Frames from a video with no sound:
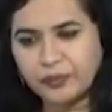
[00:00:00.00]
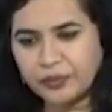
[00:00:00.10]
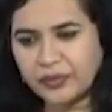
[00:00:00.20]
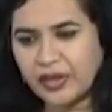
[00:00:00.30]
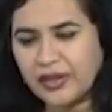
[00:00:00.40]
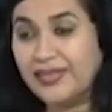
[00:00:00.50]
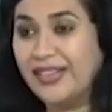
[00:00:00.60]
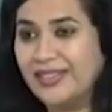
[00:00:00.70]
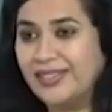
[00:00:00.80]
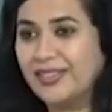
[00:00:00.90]
um,
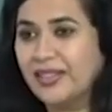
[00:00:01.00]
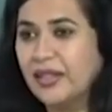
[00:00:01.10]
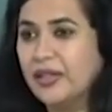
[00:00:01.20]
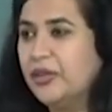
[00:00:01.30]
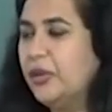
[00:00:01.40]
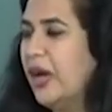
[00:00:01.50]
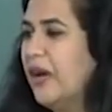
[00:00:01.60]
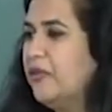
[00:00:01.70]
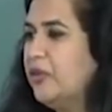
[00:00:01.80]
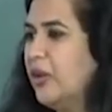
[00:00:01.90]
sets, you
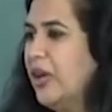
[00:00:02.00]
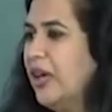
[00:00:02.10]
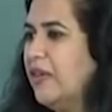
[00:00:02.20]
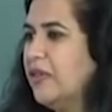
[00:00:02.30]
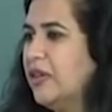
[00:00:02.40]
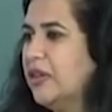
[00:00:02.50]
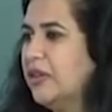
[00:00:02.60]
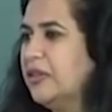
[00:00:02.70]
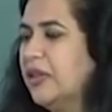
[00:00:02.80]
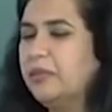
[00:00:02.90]
have to have
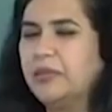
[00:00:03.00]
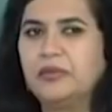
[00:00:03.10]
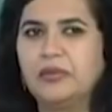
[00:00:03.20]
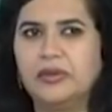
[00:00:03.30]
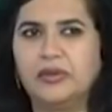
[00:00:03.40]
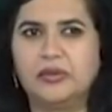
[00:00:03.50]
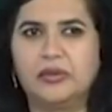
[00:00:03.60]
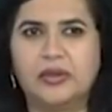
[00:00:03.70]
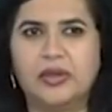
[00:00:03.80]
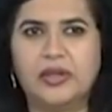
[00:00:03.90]
uh, the uh,
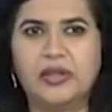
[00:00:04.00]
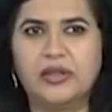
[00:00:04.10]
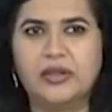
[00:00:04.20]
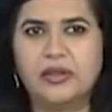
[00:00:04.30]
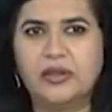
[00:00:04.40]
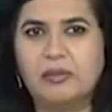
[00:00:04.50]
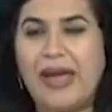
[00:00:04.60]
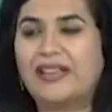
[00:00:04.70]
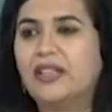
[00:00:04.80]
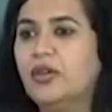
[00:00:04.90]

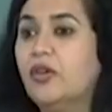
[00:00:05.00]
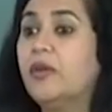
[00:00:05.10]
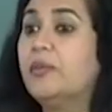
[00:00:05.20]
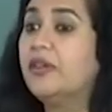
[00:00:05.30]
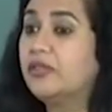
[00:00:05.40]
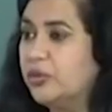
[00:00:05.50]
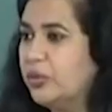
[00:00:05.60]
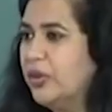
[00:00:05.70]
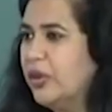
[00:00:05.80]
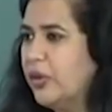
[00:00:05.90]
backing of a big
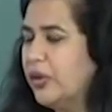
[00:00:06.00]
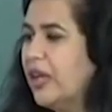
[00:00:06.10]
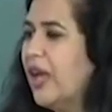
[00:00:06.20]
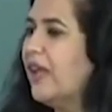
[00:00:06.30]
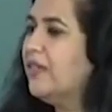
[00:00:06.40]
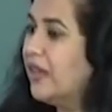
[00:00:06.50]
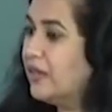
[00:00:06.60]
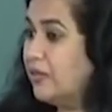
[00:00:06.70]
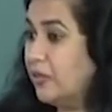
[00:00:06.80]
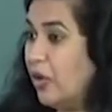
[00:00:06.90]
studio, and
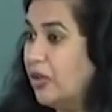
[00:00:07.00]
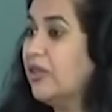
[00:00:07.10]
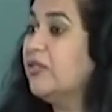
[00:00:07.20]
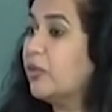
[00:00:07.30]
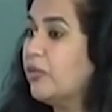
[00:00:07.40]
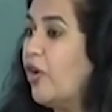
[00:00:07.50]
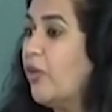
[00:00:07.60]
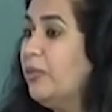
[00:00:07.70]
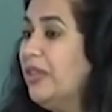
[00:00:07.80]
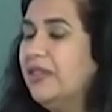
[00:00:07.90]
that is what
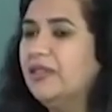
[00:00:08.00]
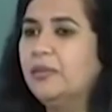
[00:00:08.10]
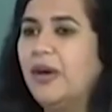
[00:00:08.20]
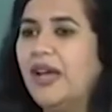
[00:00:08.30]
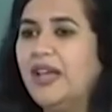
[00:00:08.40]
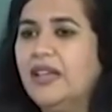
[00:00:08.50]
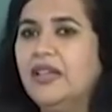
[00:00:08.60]
Truffaut means by